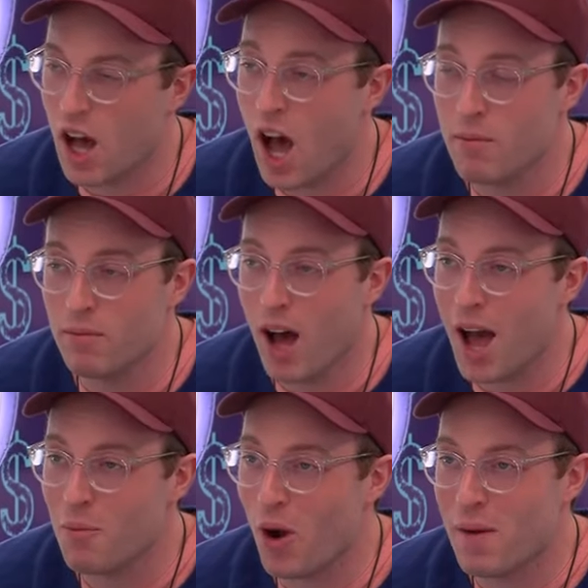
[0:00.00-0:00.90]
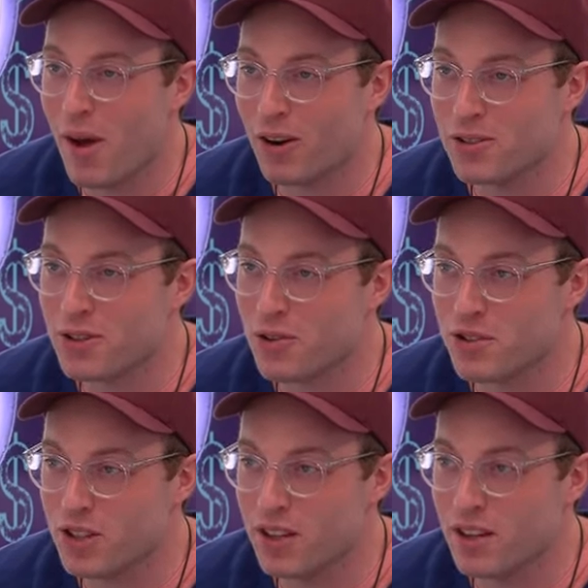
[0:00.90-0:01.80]
I'm way better
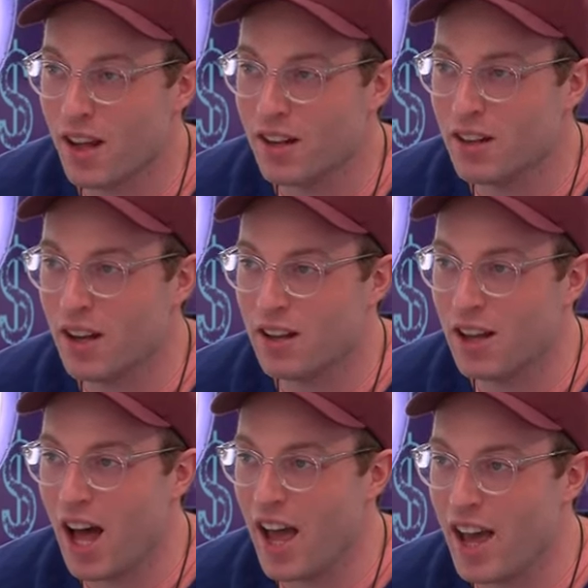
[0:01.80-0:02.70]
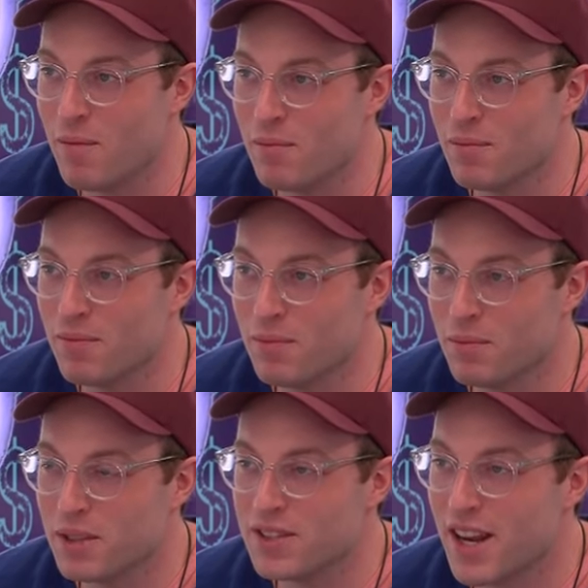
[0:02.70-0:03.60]
socially than I
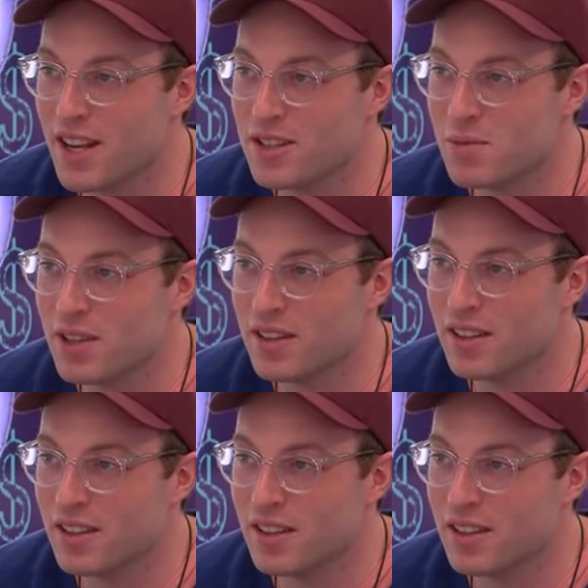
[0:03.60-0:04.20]
am pretending to be.